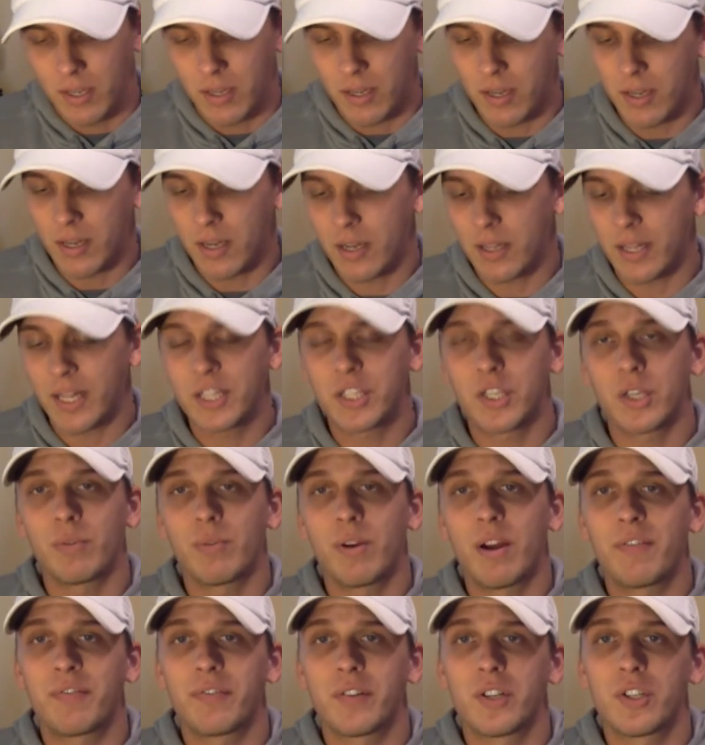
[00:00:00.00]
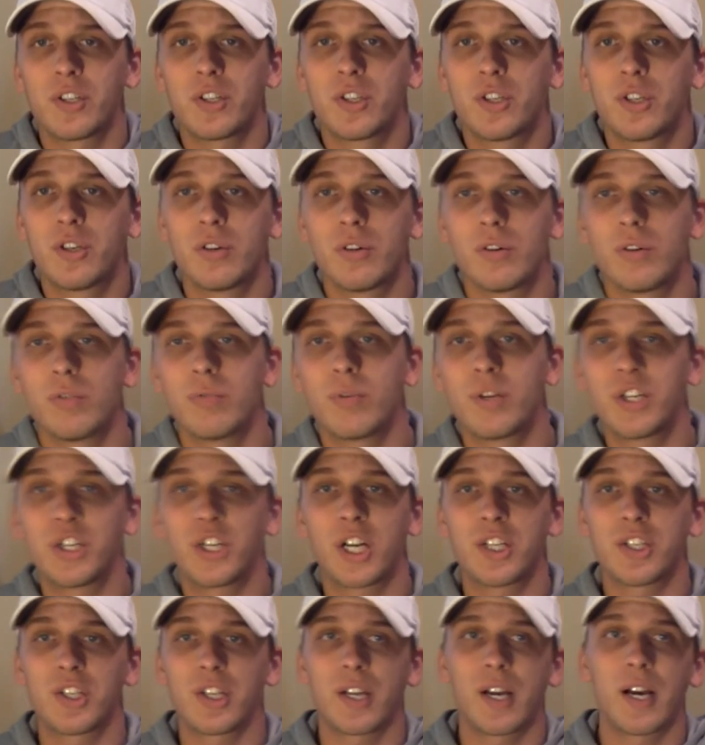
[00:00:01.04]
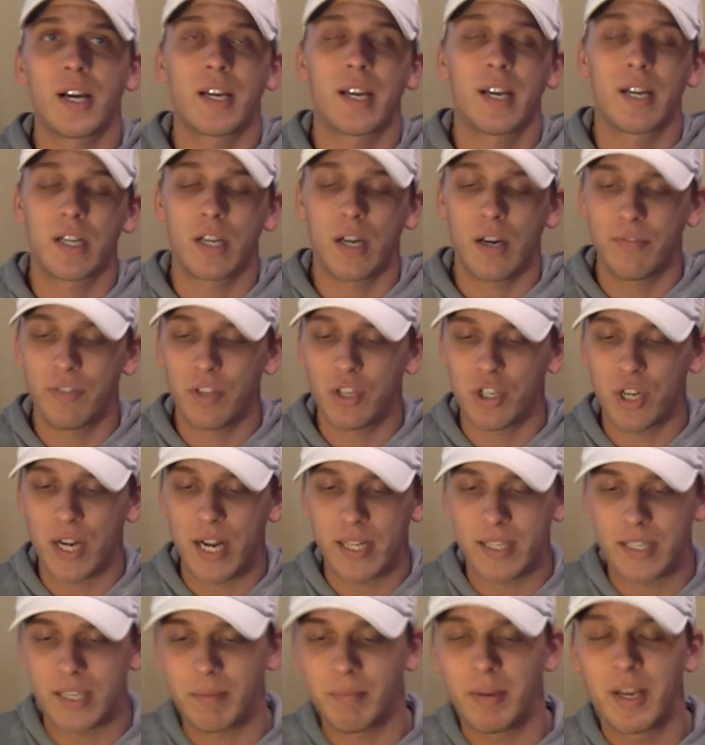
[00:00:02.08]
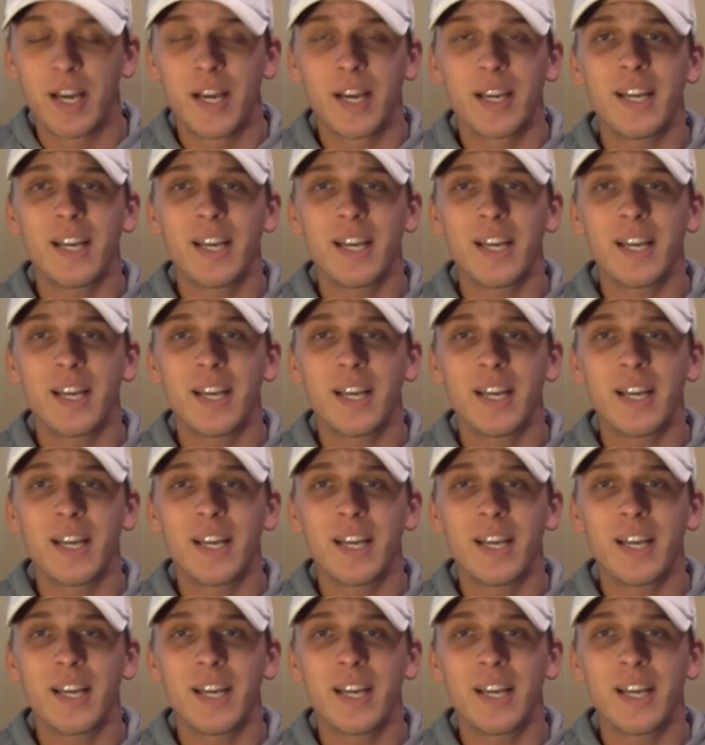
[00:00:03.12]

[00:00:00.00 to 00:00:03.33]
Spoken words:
That's a reference to when Jason got kicked off the track team.